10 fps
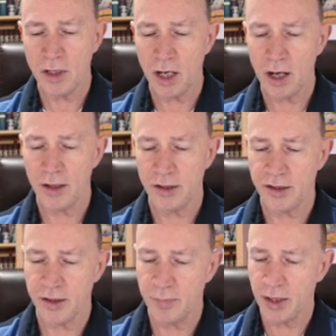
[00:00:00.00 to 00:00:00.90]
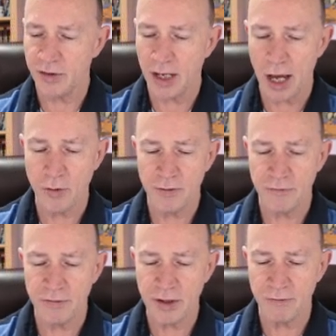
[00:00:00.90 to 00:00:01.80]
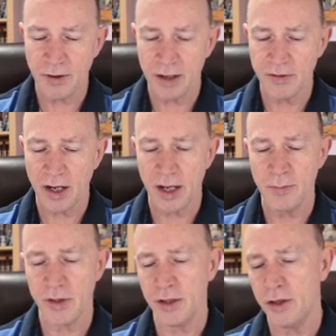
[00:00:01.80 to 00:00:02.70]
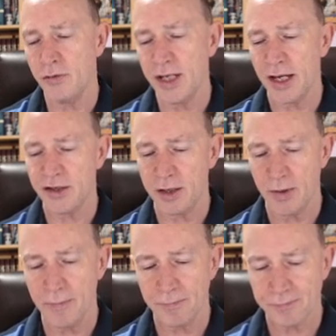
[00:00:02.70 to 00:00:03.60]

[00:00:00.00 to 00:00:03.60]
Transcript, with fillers: charis appears 155 times in the New Testament,